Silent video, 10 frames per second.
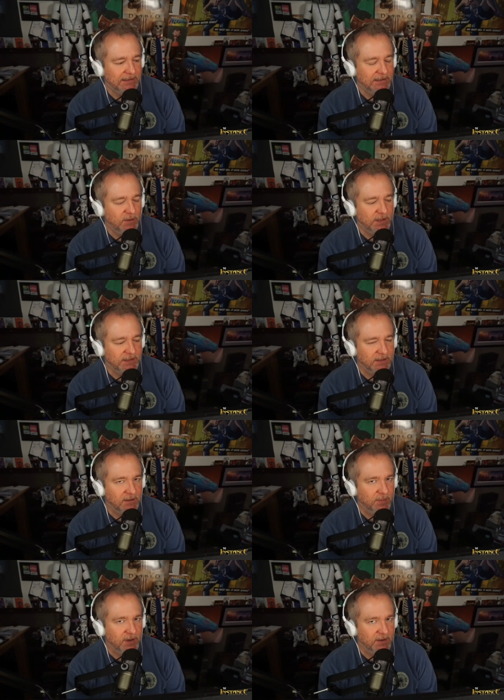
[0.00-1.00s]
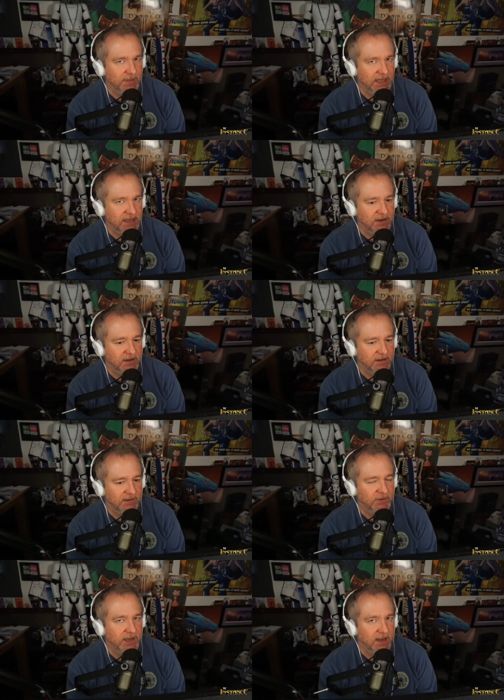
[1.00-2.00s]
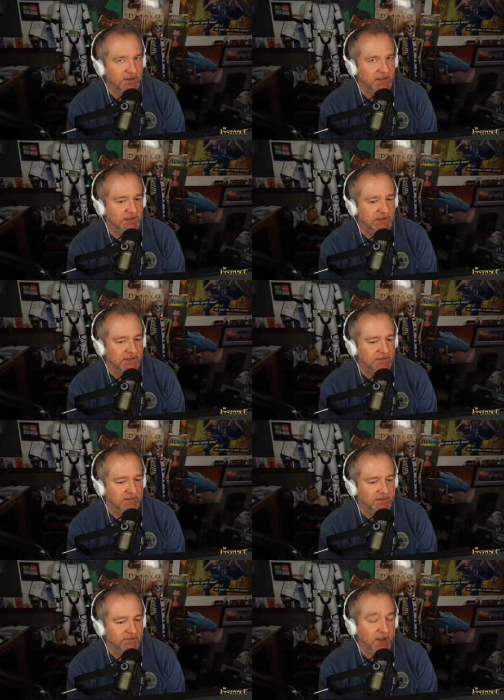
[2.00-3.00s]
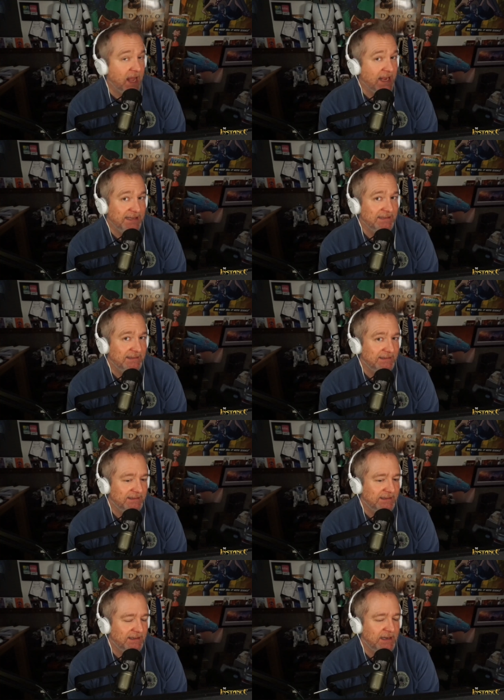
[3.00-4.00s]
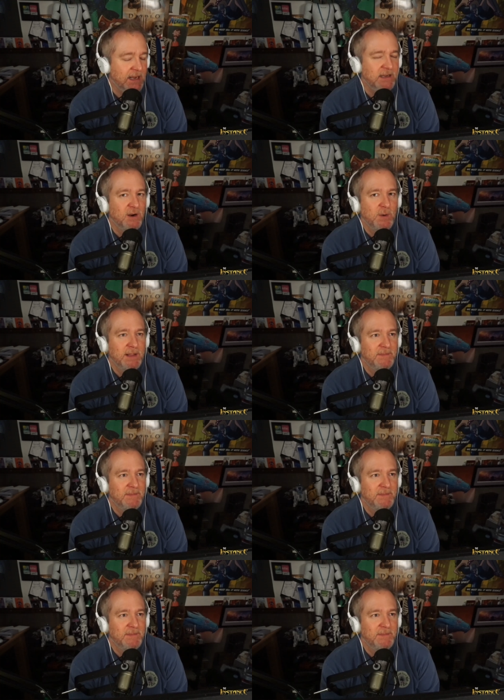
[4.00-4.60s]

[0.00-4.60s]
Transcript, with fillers: you want the little okay. burning meteor. Everything else is fine. And I, you know what?